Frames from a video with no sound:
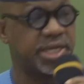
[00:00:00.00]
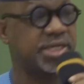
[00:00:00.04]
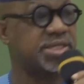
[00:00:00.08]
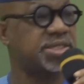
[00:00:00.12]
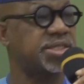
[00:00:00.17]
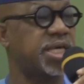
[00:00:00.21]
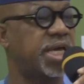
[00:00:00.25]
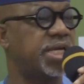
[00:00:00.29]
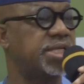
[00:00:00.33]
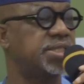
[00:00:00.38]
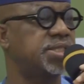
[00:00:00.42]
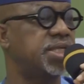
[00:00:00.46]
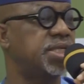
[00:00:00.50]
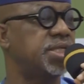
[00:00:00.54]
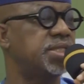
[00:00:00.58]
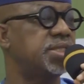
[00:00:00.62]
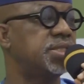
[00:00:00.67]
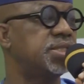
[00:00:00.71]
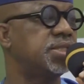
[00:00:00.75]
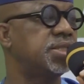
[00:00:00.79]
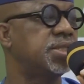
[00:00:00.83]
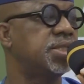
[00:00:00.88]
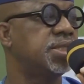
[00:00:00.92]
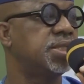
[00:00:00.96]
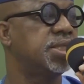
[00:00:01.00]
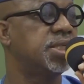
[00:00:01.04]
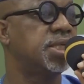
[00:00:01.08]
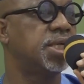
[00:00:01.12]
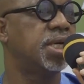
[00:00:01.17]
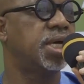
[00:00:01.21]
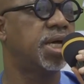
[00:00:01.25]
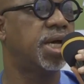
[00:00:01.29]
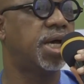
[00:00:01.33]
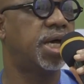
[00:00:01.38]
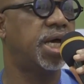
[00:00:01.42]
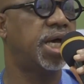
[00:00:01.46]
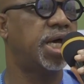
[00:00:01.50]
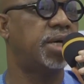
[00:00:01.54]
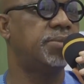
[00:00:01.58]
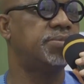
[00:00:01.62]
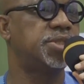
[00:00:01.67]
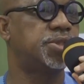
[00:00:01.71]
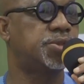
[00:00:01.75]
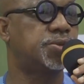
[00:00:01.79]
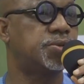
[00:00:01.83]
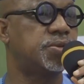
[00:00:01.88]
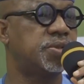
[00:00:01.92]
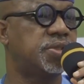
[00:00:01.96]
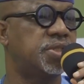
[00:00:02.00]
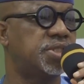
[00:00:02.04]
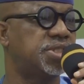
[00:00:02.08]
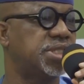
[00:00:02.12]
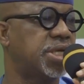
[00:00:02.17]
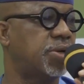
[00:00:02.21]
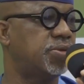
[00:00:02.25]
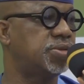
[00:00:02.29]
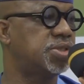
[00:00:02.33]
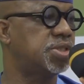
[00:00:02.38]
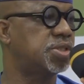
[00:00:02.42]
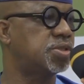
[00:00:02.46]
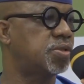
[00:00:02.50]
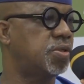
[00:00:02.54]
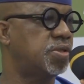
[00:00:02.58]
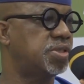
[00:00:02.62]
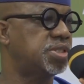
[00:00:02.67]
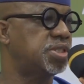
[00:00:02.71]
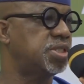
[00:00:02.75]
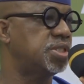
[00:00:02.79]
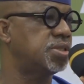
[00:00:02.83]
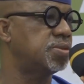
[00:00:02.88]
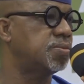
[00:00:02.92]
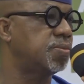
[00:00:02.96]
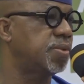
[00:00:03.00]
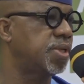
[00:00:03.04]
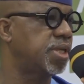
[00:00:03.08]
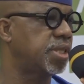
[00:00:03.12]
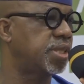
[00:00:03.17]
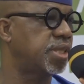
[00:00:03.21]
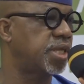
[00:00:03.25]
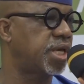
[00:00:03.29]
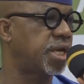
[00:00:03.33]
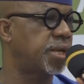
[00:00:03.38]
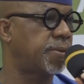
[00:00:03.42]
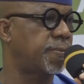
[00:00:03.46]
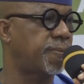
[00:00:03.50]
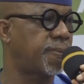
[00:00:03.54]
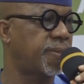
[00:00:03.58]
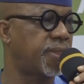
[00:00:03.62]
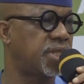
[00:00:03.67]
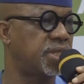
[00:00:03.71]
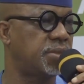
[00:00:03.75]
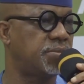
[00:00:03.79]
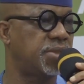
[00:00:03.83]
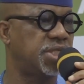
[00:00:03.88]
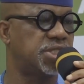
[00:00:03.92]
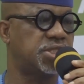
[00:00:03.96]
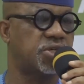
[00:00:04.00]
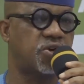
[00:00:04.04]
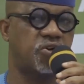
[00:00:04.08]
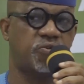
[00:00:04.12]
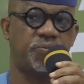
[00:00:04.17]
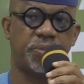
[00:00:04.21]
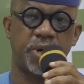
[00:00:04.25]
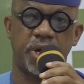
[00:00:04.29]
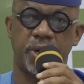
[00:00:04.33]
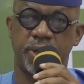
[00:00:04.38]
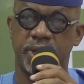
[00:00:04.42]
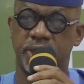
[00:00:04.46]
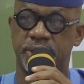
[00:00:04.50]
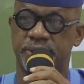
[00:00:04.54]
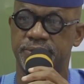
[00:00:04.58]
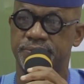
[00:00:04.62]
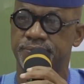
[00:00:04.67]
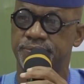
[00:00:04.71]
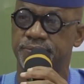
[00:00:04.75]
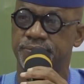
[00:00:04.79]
excited. The truth is, I was discussing with the Minister of Power,